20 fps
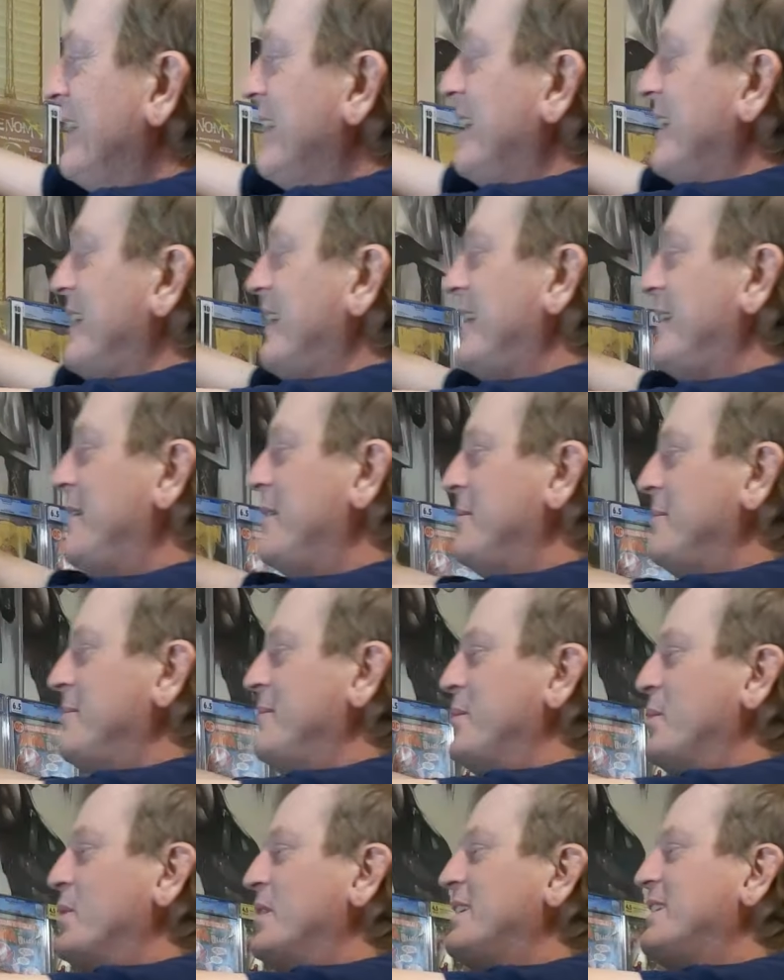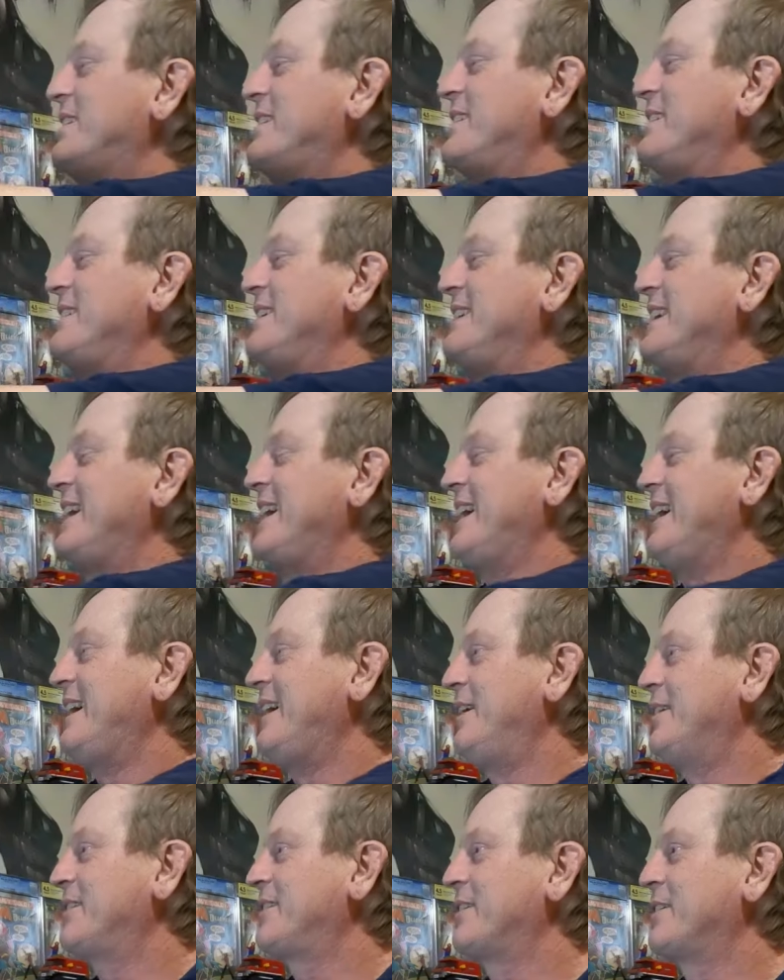Um, was yeah,
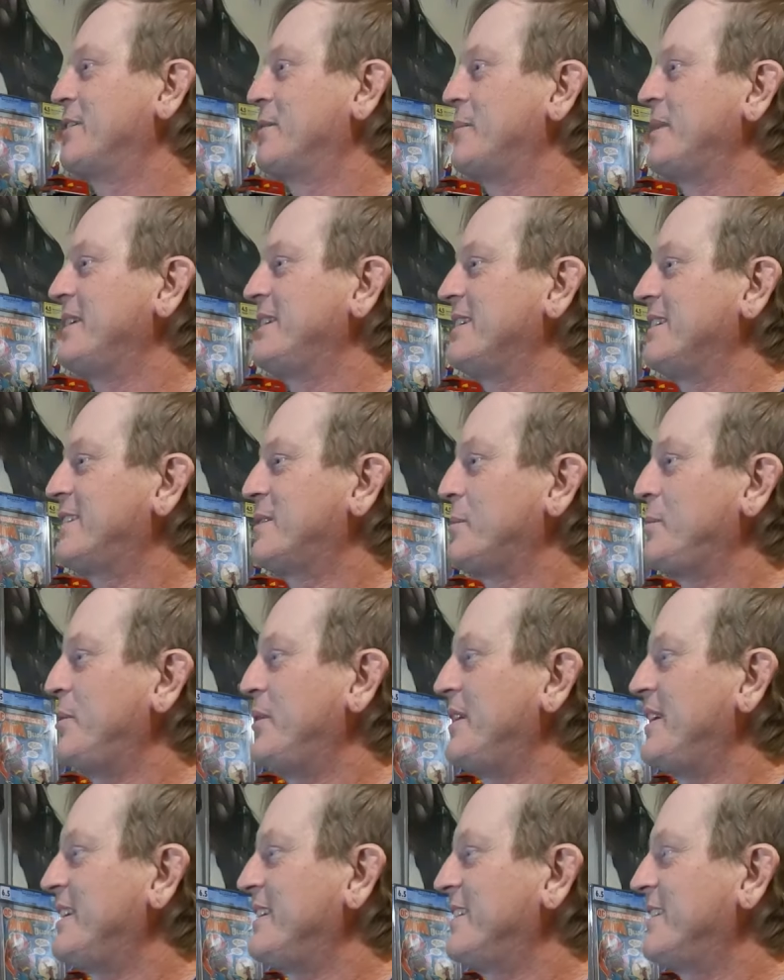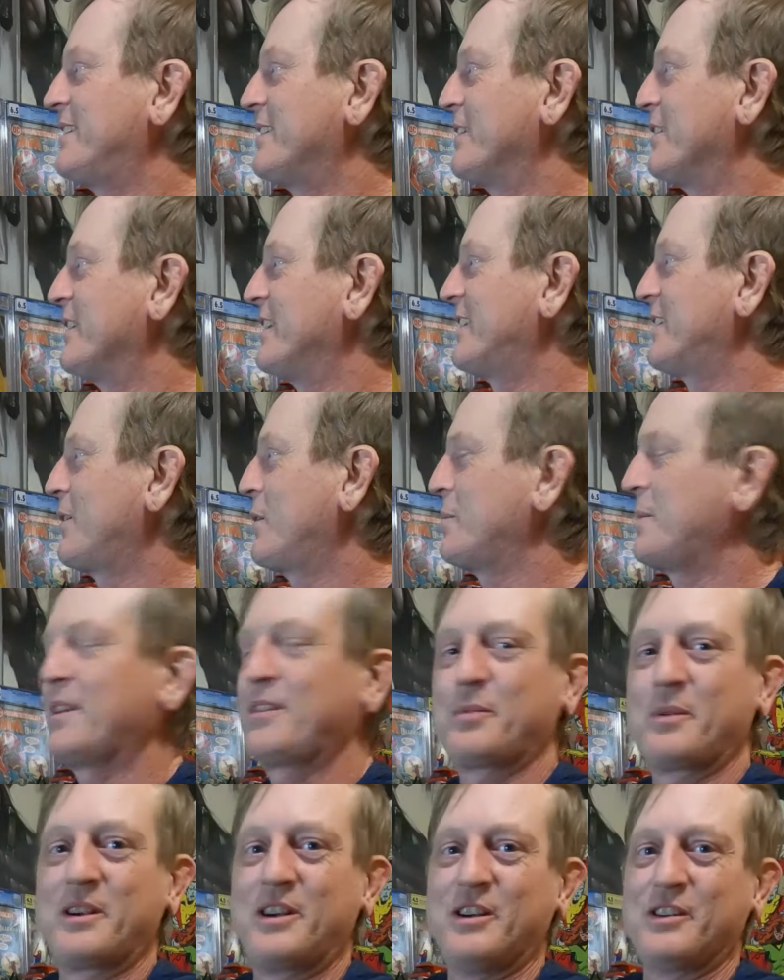I was a little bit disappointed. So let's hope
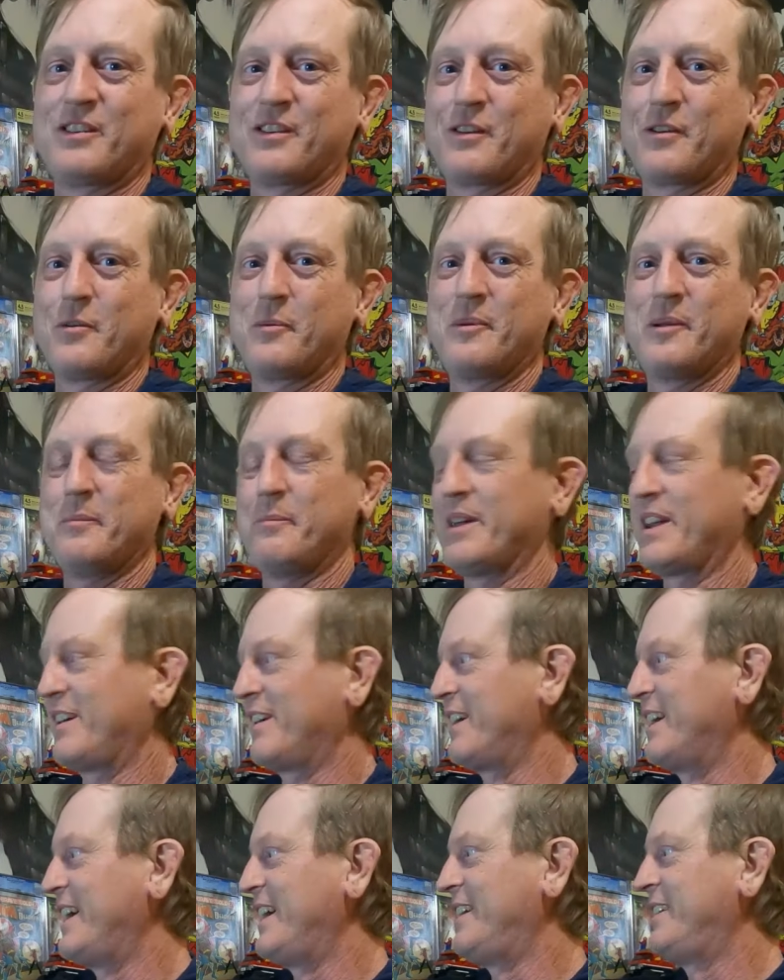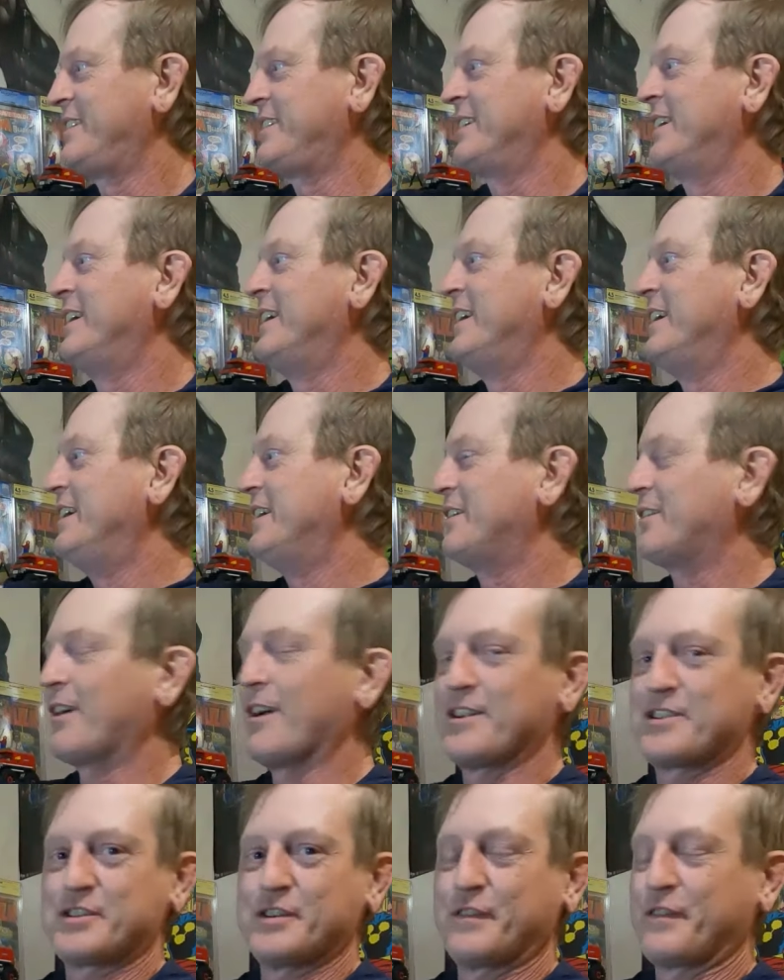this one goes a little bit better, guys.
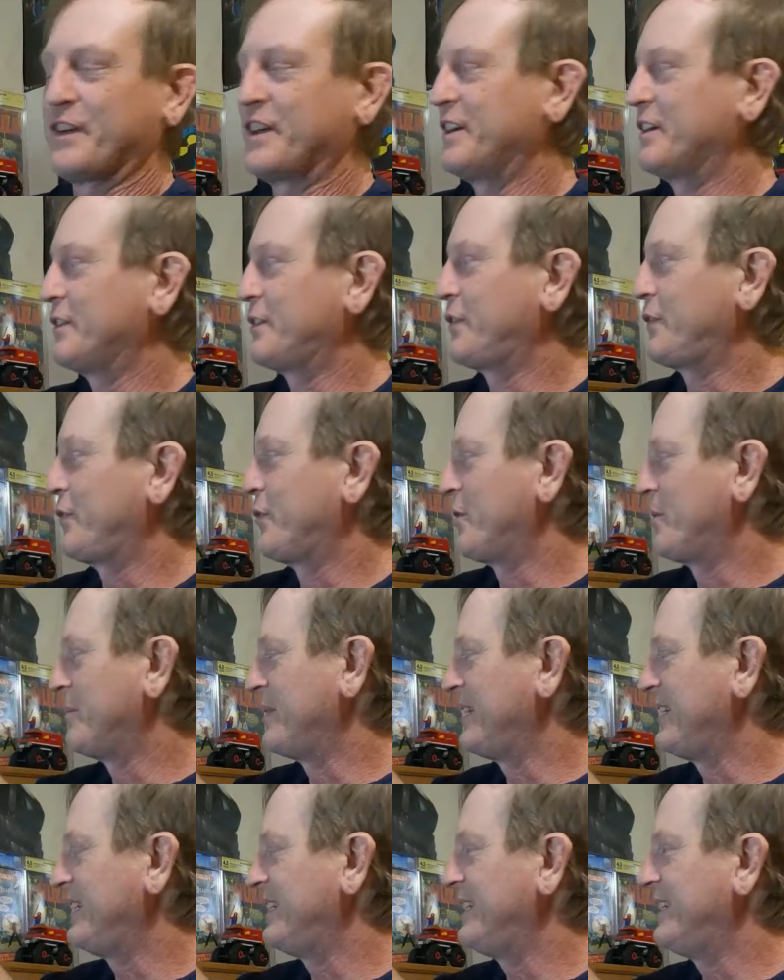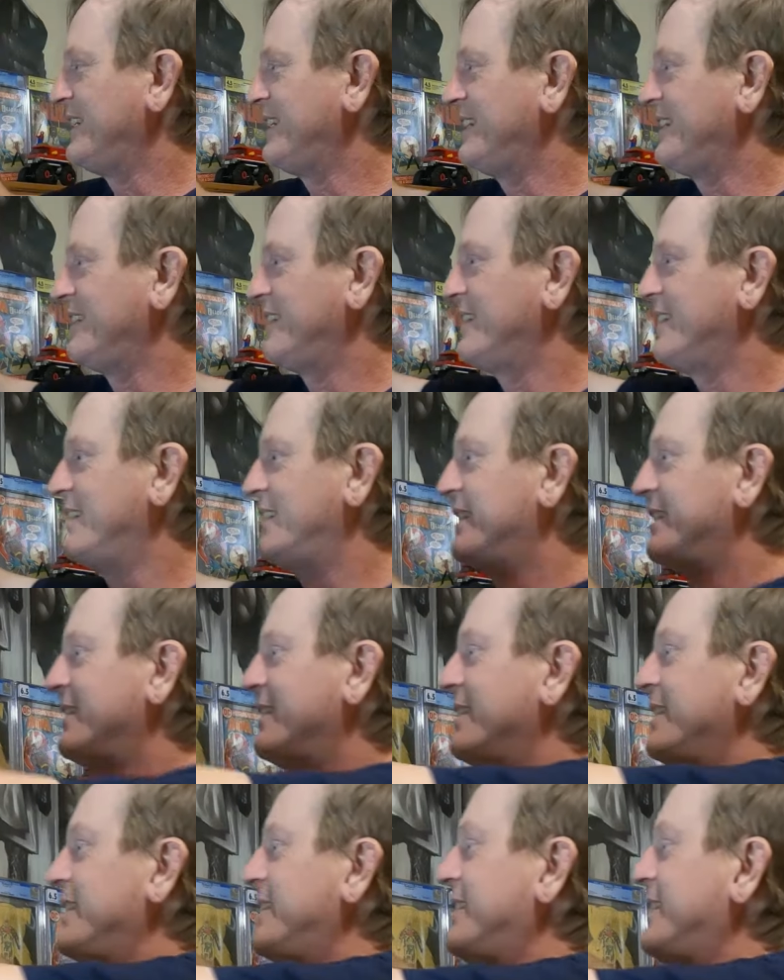Cross your fingers for me, and uh,
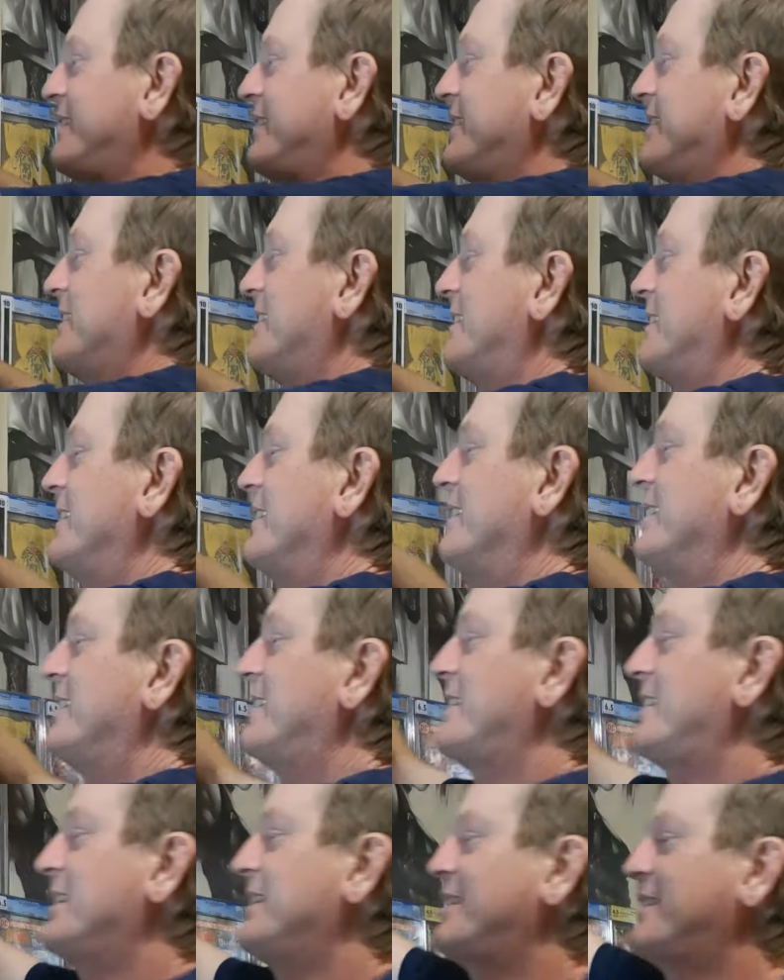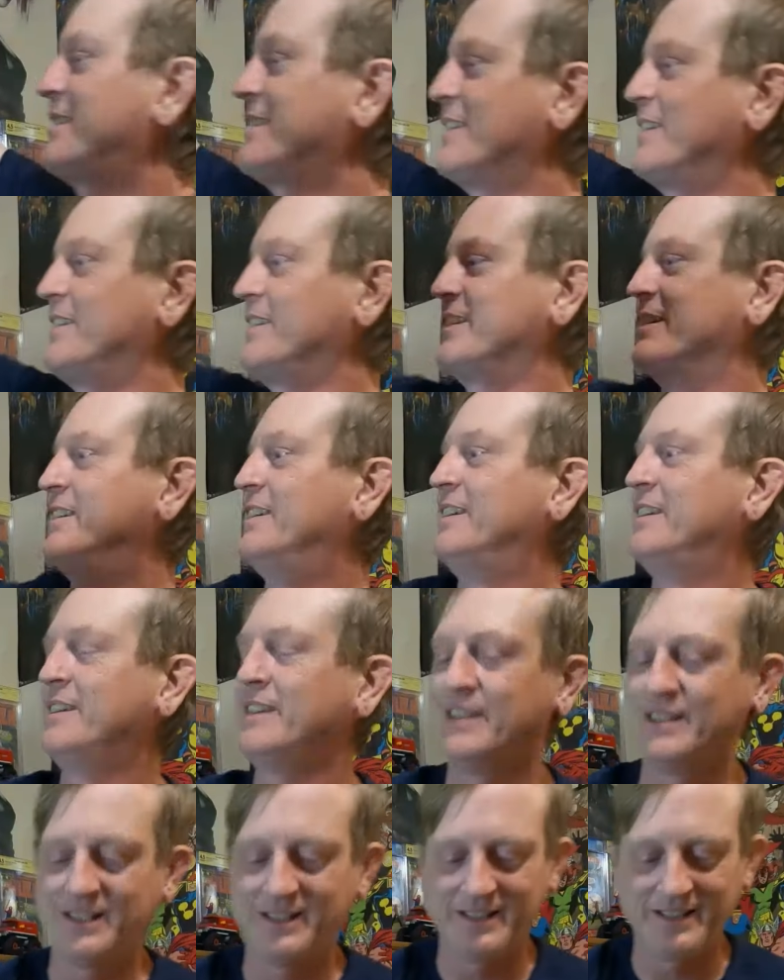let's let's get started.
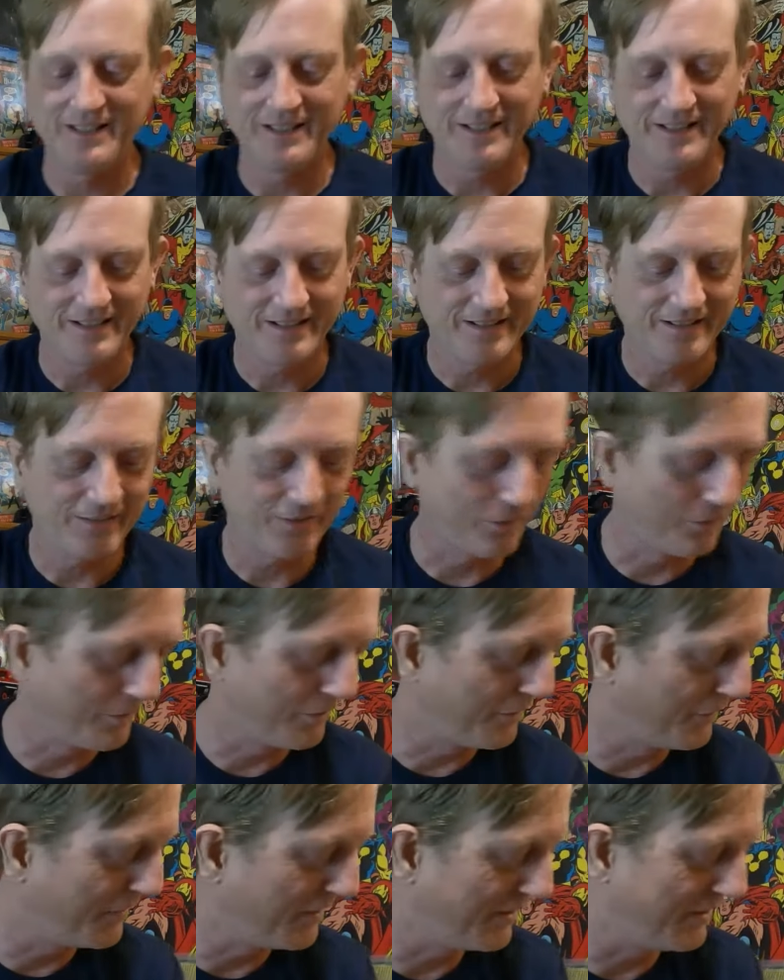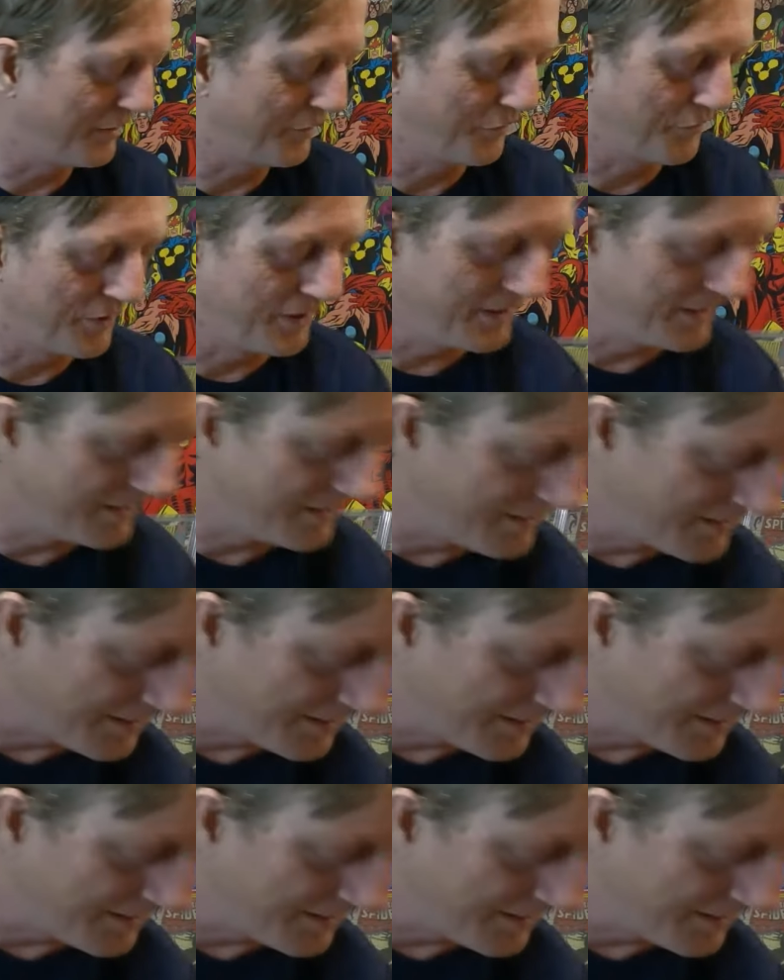Sort of a different